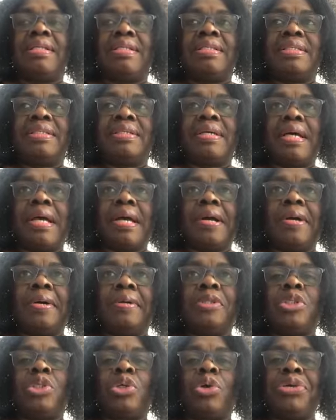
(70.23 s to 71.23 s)

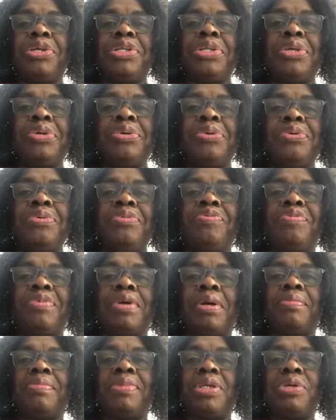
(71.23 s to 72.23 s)
to join you
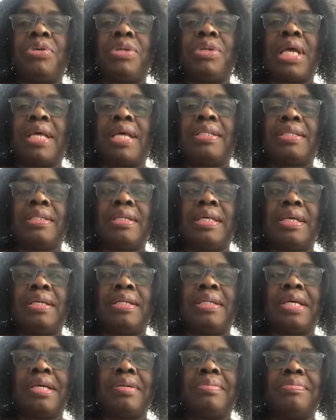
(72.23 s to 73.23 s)
from the United
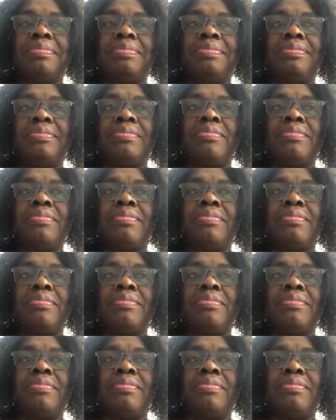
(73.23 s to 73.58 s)
Kingdom